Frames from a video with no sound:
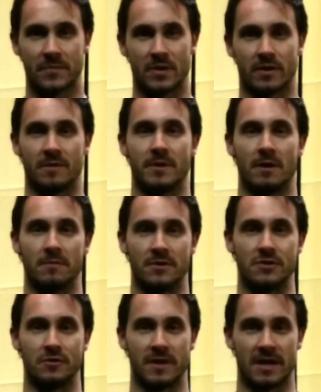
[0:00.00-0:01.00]
you're going to be able
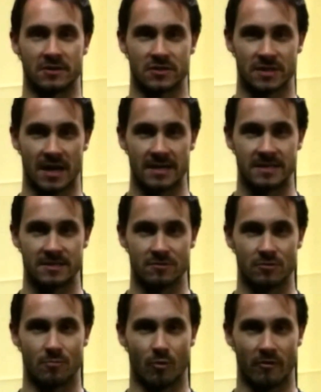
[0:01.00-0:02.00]
to do the exercises a
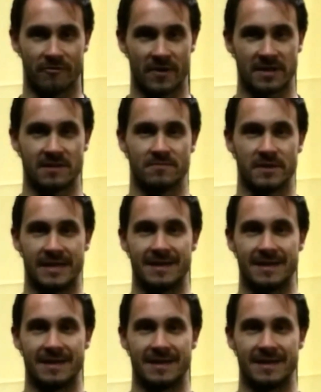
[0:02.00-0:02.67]
little more effectively,